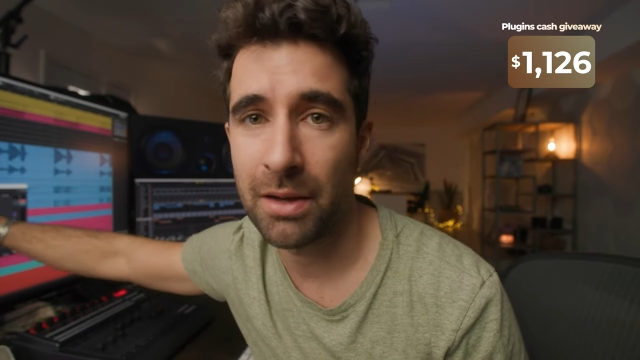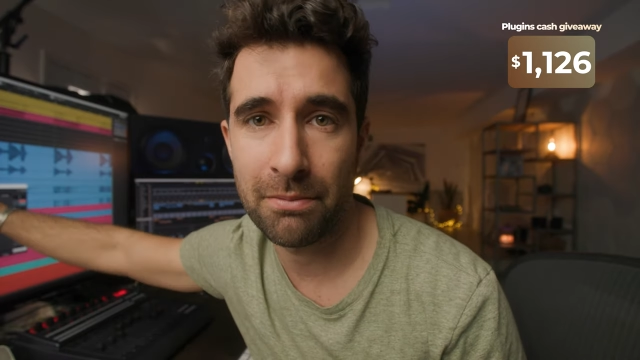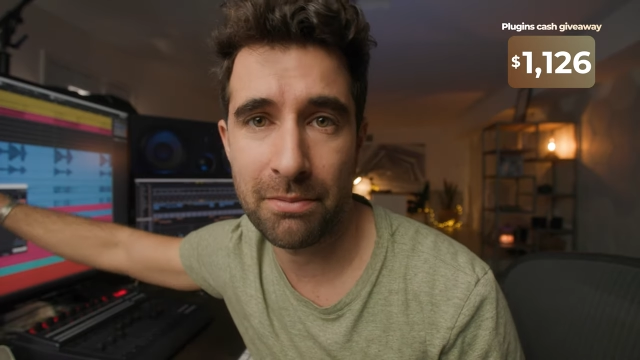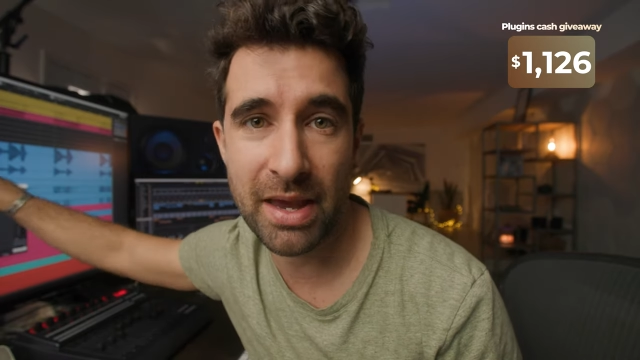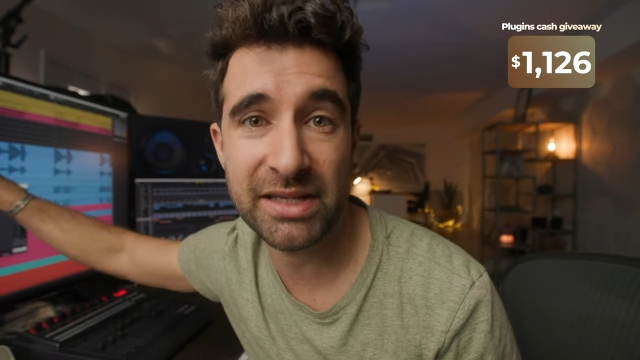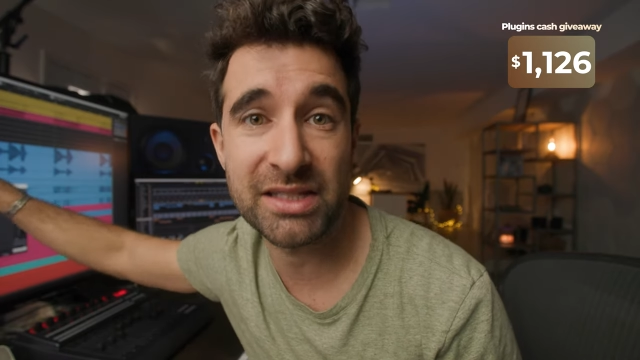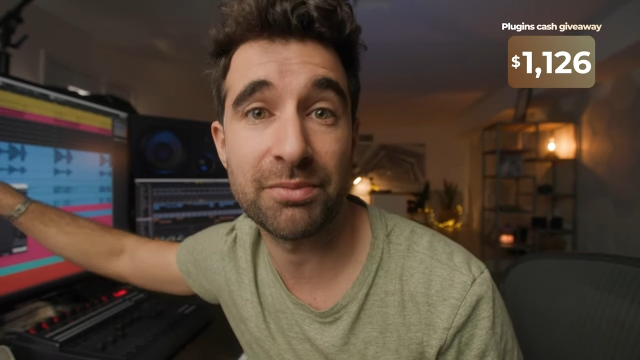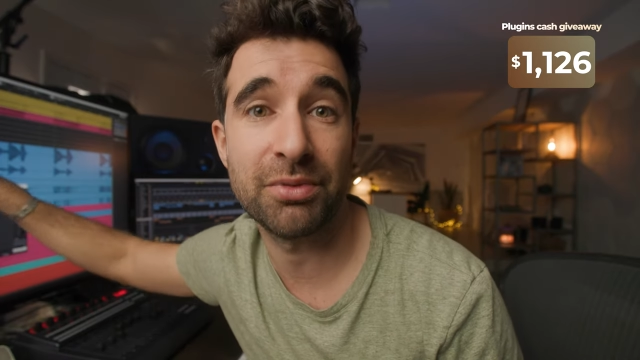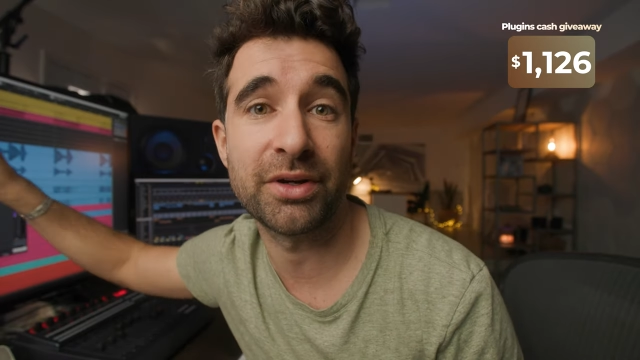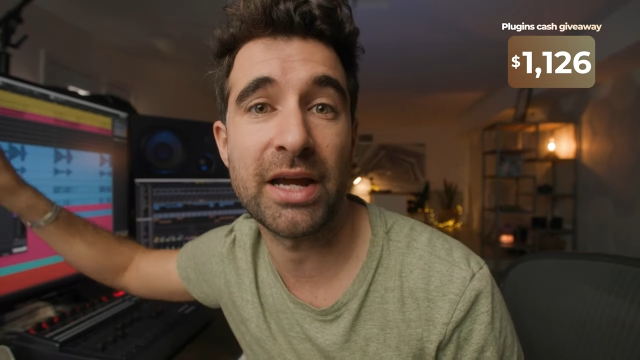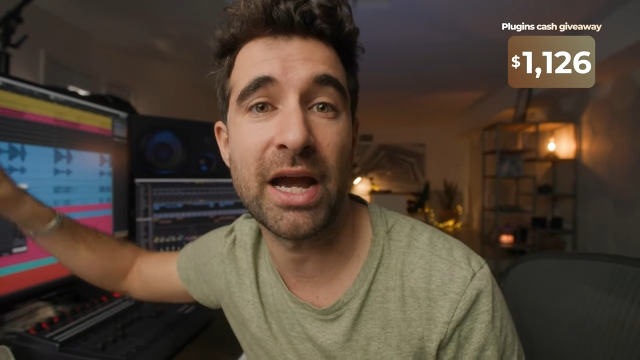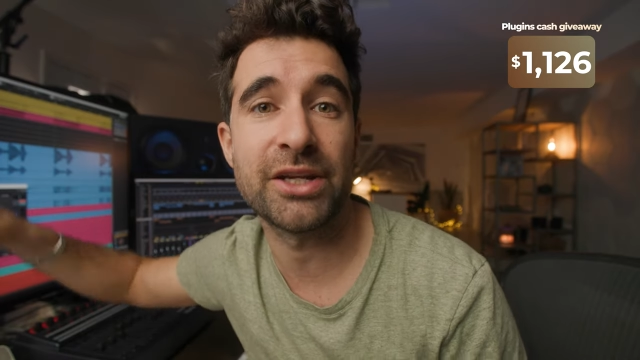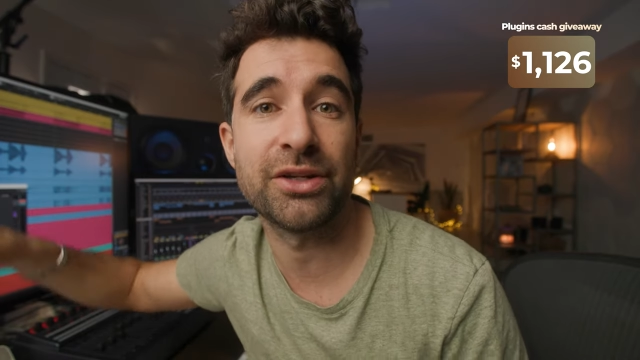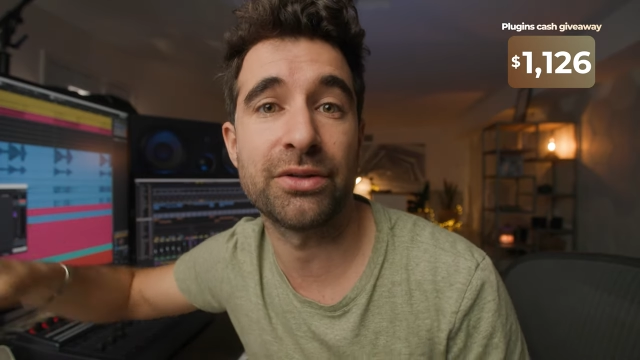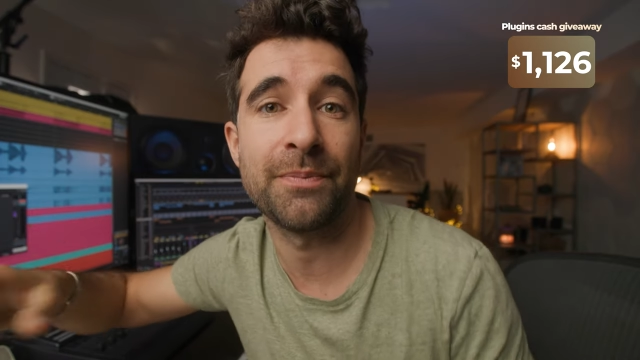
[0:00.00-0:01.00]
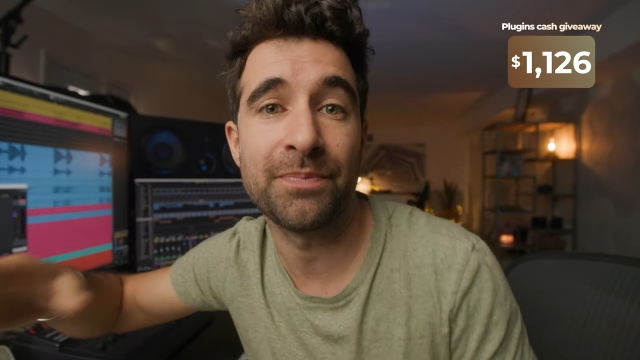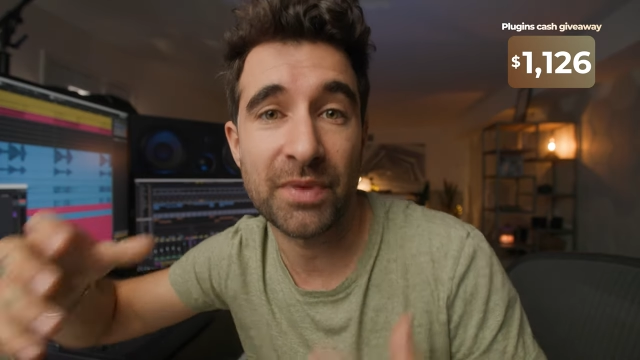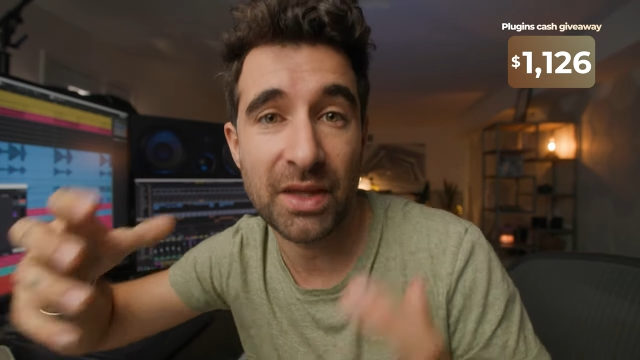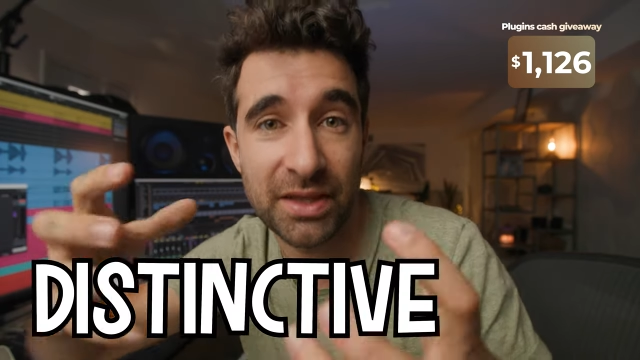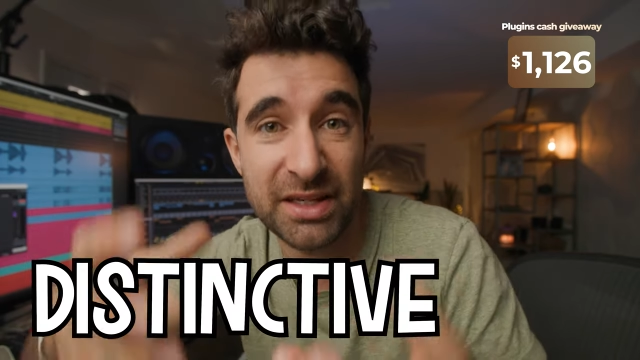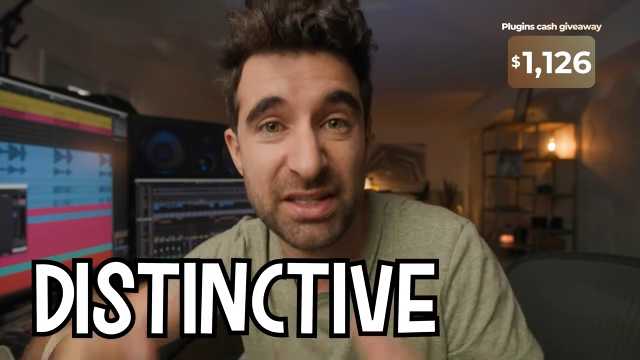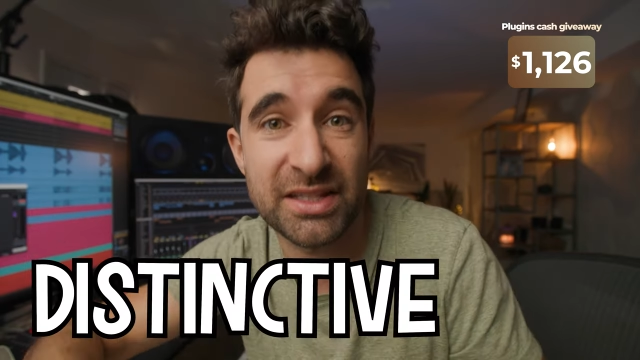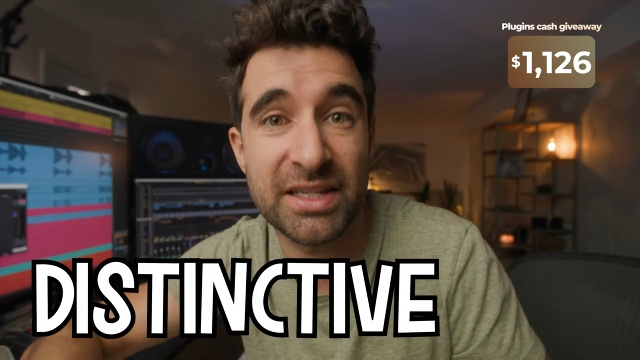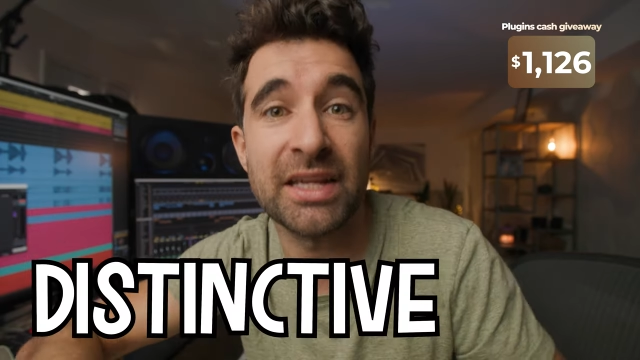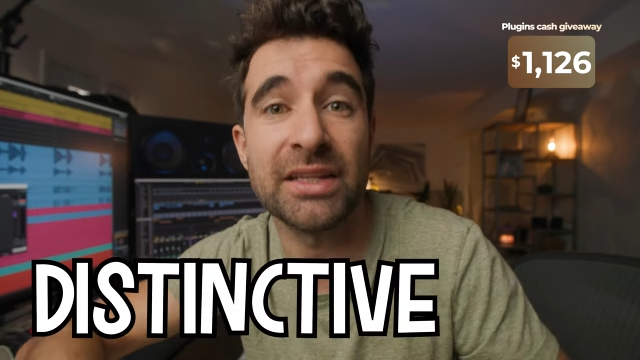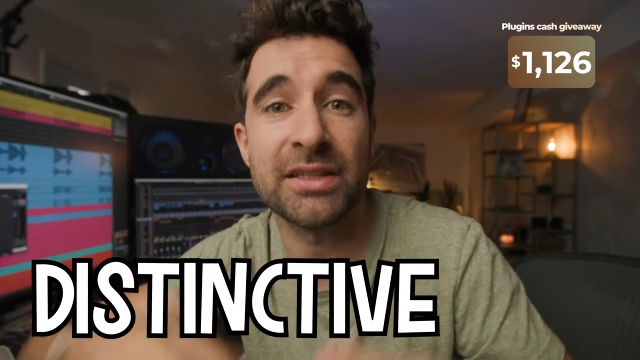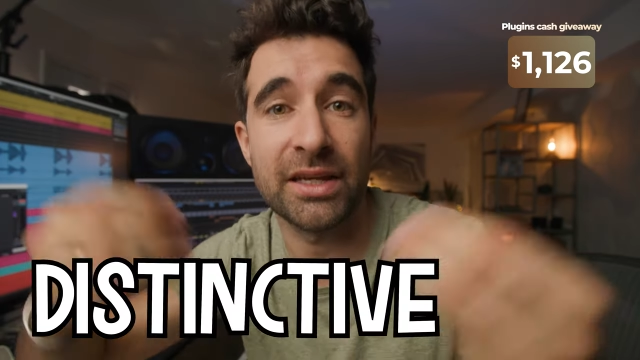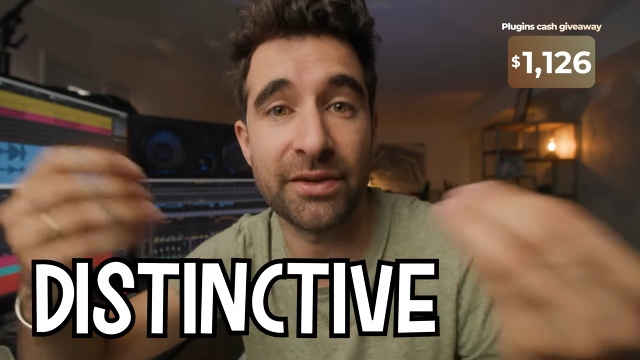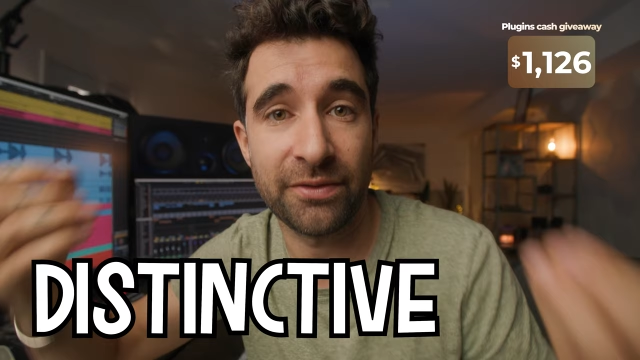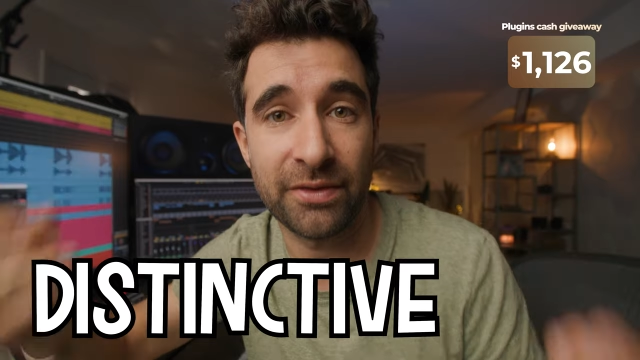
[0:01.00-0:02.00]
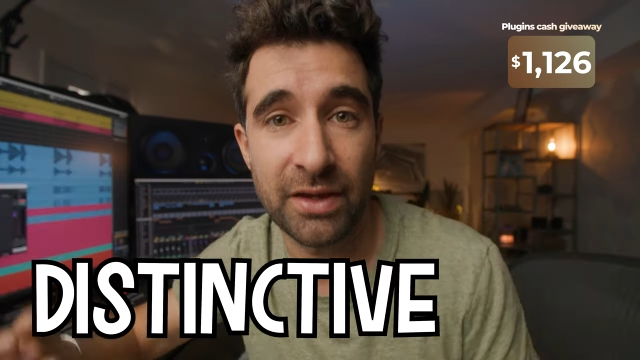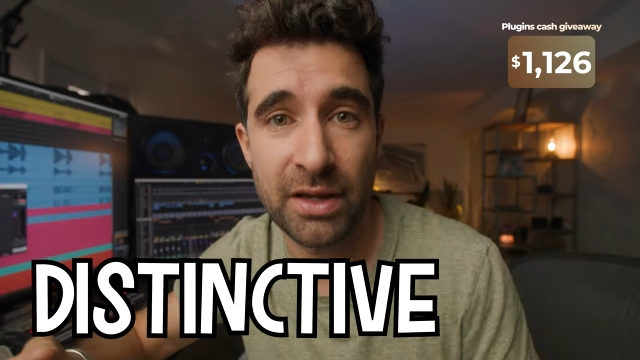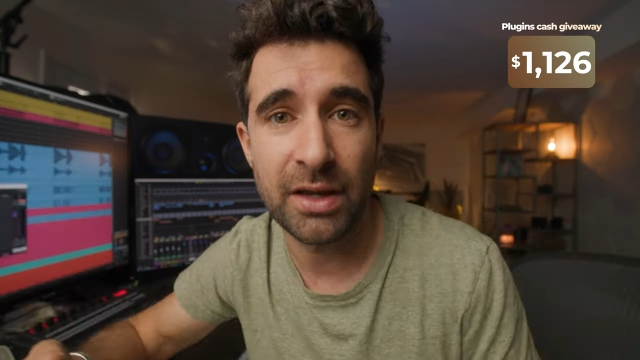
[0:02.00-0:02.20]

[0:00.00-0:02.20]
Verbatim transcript: makes the percussion distinctive